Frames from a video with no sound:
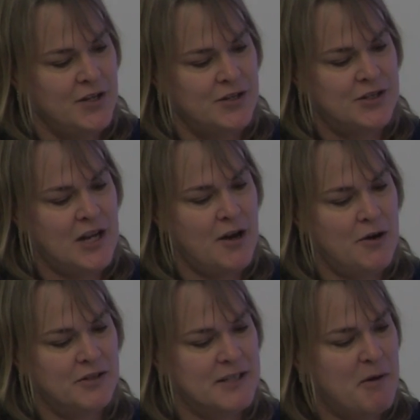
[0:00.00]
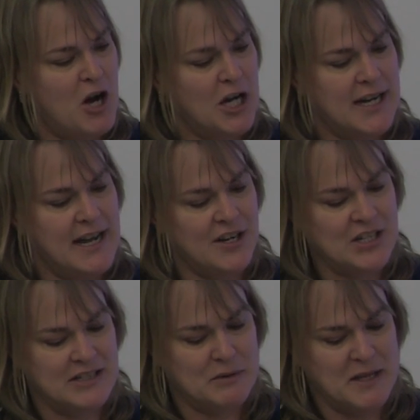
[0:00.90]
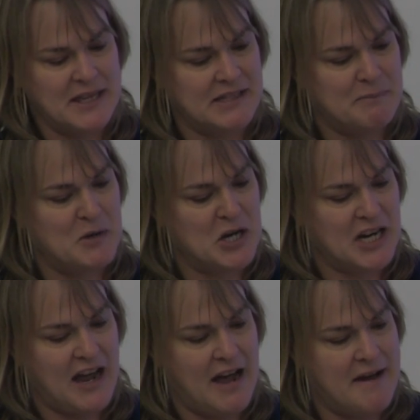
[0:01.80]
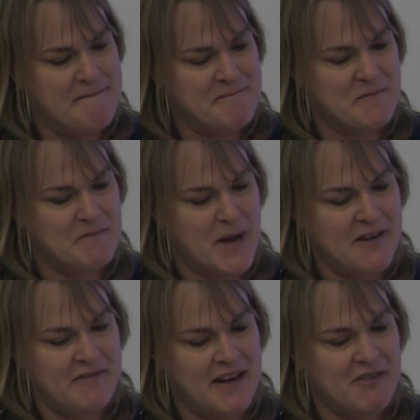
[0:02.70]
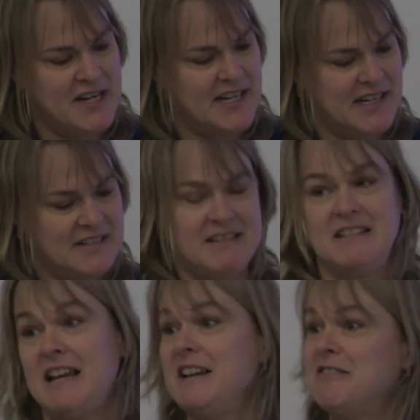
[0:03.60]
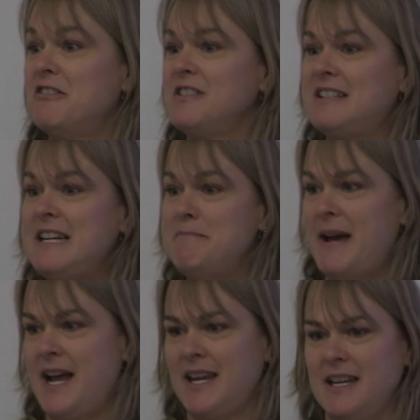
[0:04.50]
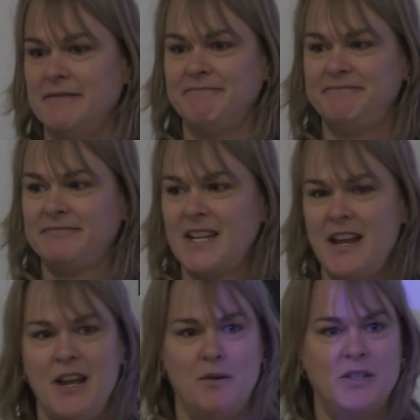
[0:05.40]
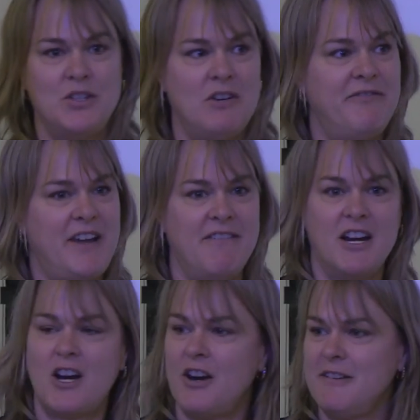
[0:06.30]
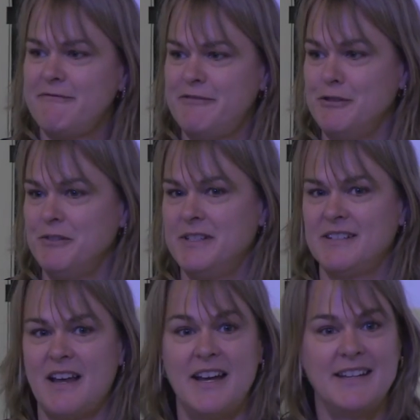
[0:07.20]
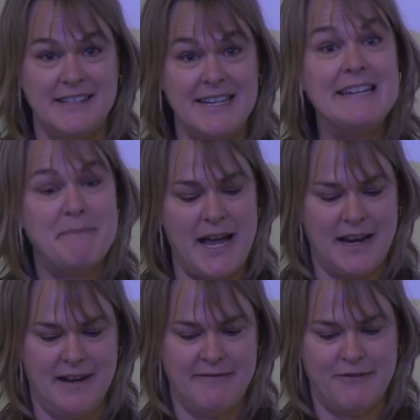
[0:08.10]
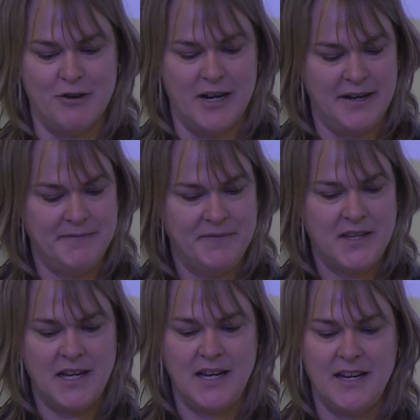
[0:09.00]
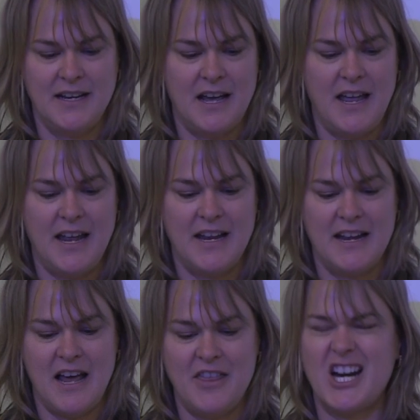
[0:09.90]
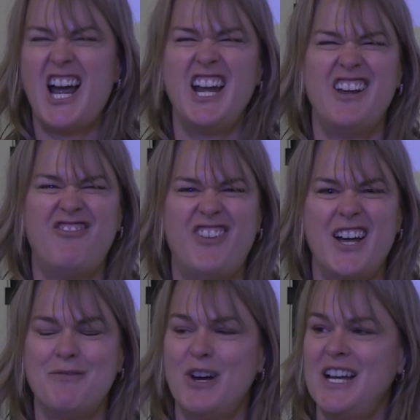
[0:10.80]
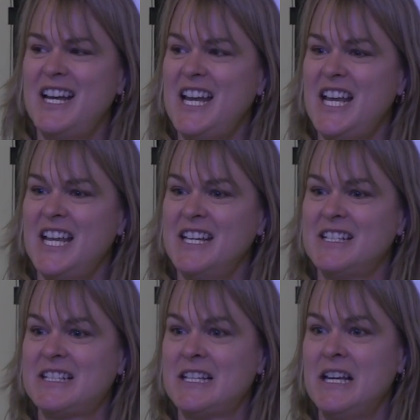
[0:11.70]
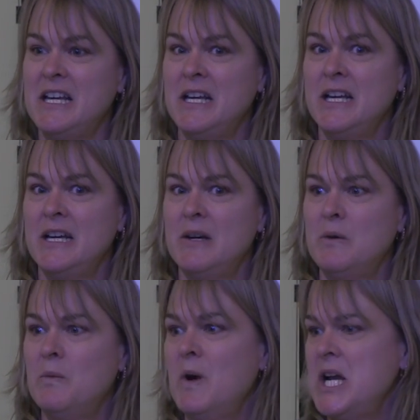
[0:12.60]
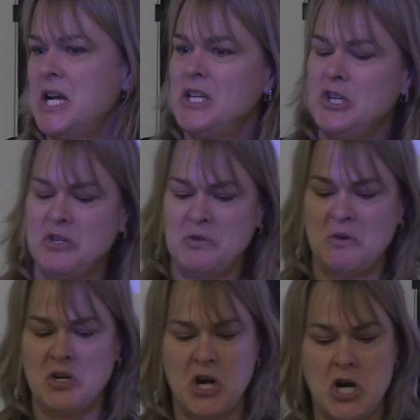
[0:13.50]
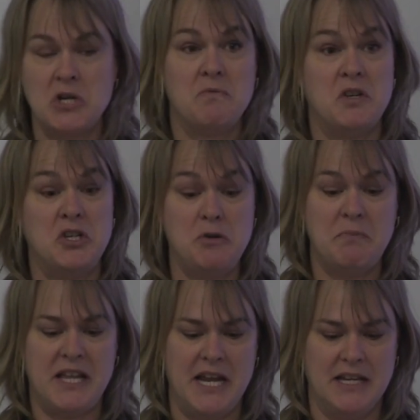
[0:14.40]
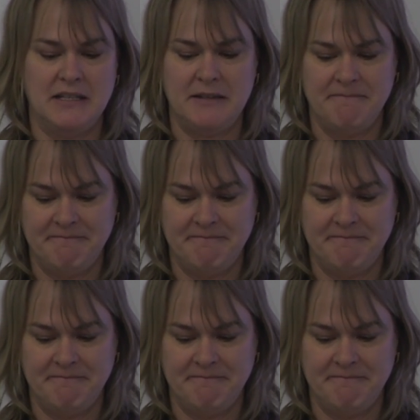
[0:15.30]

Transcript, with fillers: So some art connections with this book. Um, my favorite is design your own seed packet. What's your favorite garden food? Design a seed packet for it. And, and another kind of fun one is, what unusual garden would you plant?